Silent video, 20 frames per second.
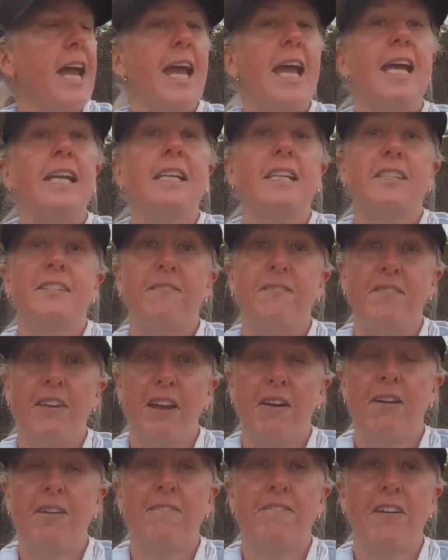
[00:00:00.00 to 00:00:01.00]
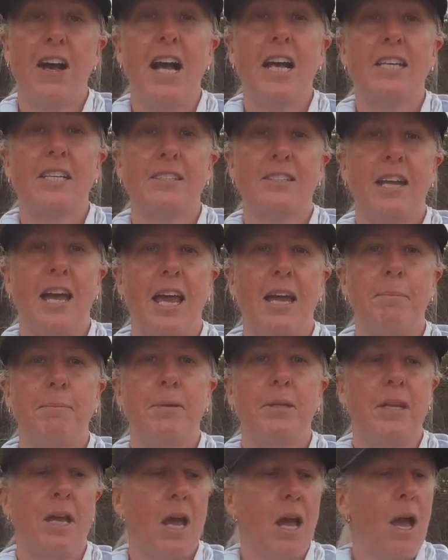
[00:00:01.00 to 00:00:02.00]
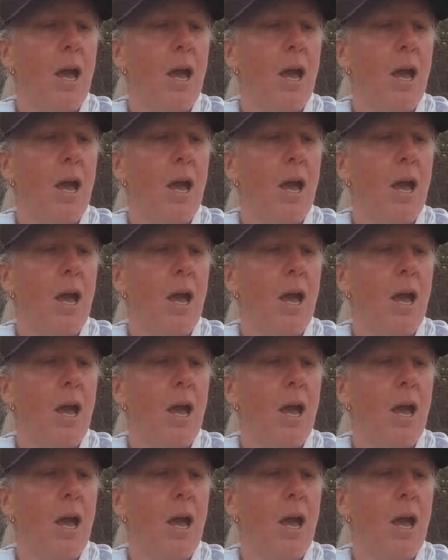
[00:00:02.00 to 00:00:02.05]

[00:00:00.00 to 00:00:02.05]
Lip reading: and it's very fast tapered.